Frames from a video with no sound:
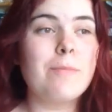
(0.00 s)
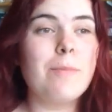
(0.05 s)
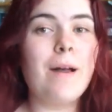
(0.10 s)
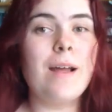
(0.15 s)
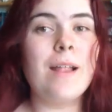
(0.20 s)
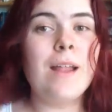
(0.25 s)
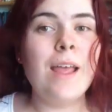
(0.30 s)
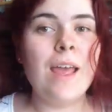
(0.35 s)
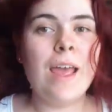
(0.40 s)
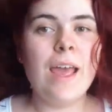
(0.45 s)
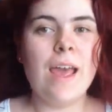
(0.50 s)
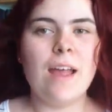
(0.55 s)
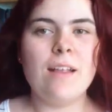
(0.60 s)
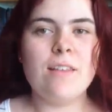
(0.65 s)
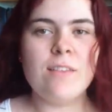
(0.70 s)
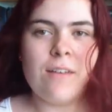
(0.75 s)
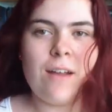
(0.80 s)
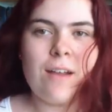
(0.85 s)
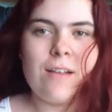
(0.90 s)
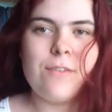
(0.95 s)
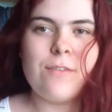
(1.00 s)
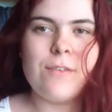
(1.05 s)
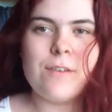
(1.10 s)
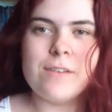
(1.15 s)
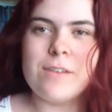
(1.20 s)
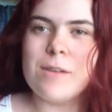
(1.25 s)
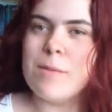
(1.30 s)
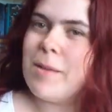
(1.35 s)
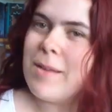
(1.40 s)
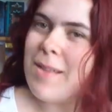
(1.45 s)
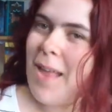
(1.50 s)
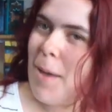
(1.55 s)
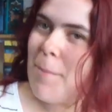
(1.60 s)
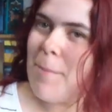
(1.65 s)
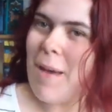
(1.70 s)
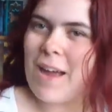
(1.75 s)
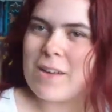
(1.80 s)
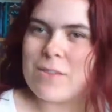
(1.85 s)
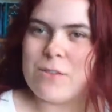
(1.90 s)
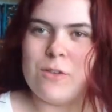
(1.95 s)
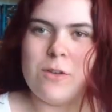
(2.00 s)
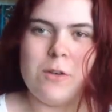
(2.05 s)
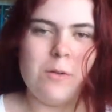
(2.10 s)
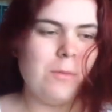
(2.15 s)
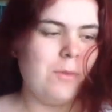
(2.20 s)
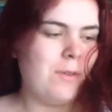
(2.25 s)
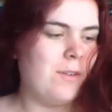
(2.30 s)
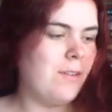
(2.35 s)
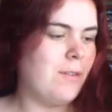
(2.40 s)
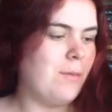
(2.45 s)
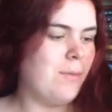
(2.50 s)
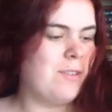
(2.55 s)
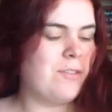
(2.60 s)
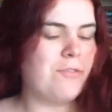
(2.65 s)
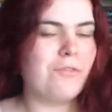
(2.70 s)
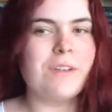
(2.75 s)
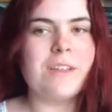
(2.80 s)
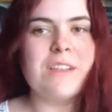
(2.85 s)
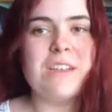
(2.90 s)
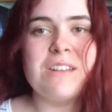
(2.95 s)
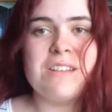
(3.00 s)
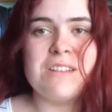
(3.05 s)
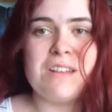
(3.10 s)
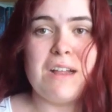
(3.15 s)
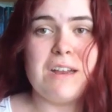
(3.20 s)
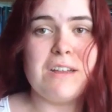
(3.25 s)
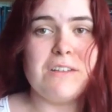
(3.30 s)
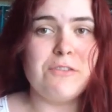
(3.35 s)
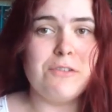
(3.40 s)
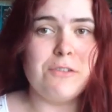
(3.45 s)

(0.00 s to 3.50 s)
But it's nice for it to be like back to normal because it was really starting